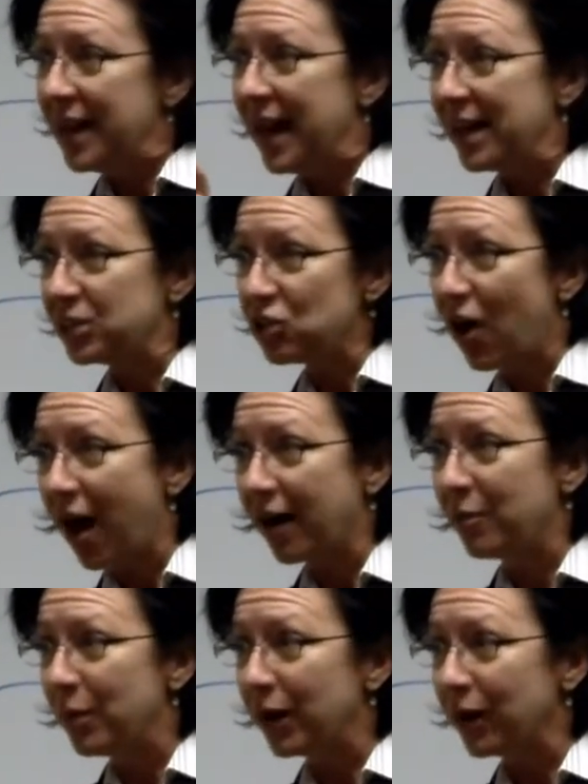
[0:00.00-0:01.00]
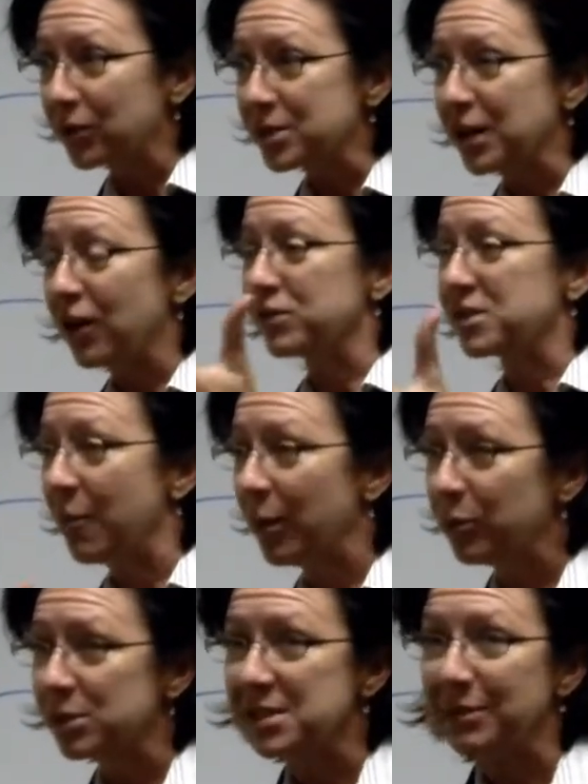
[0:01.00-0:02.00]
and talk among ourselves, come up
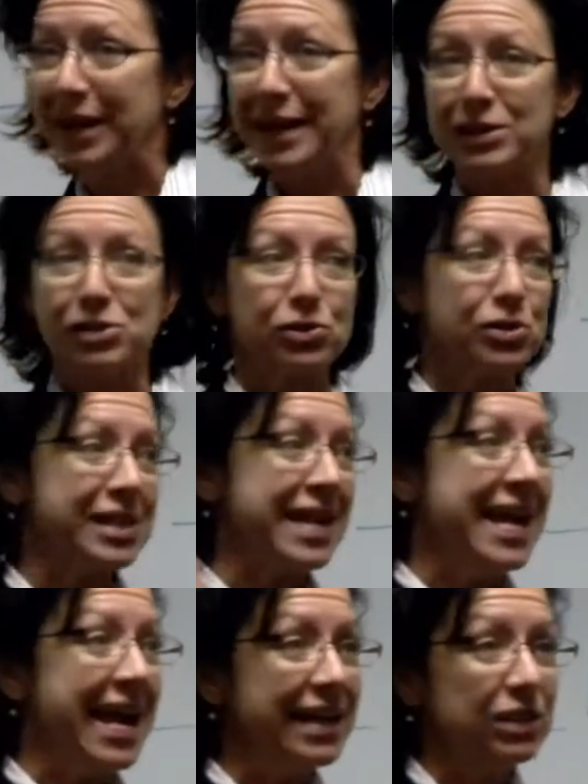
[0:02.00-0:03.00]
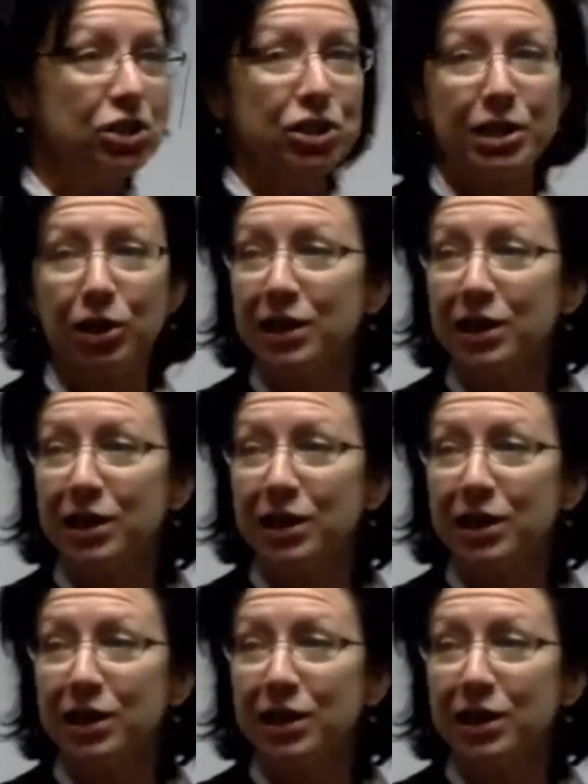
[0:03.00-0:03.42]
with some answers and share.